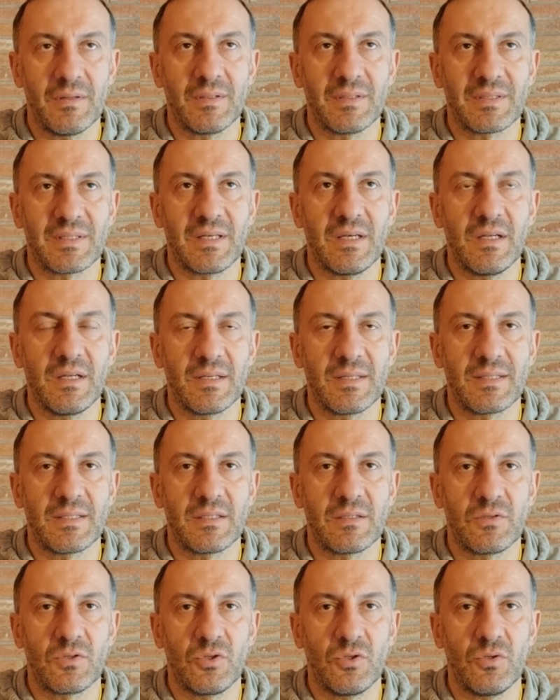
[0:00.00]

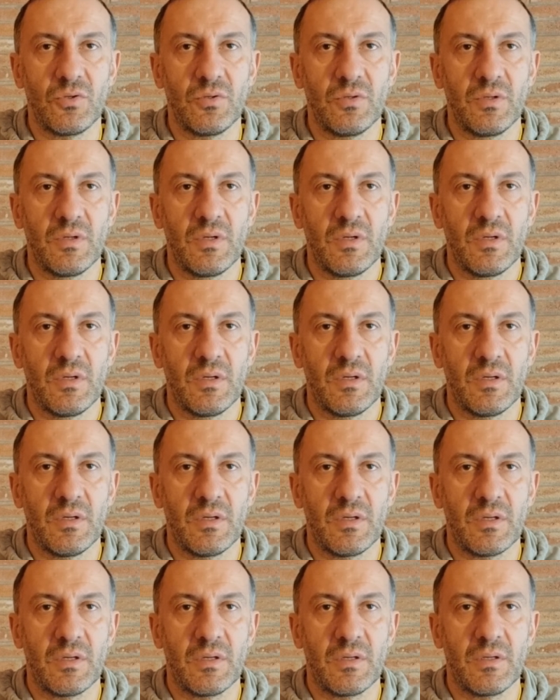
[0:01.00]
skills to
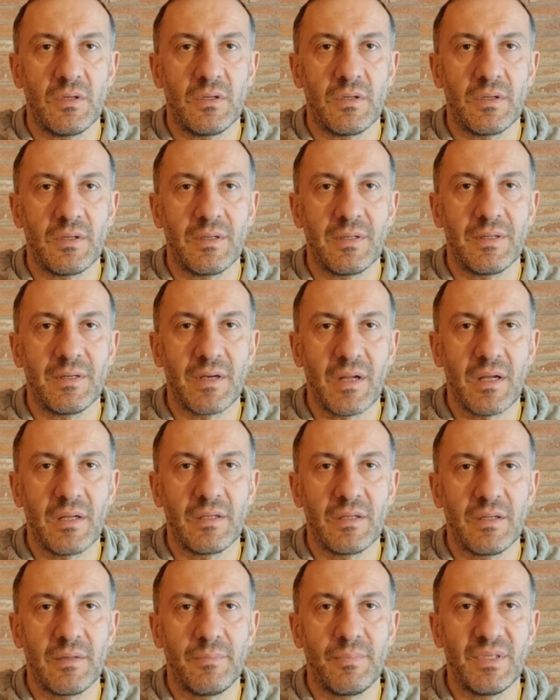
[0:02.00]

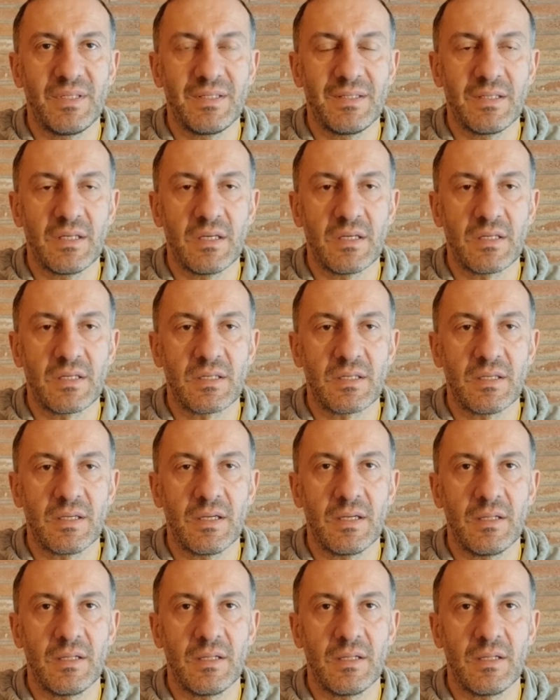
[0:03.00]
run the business,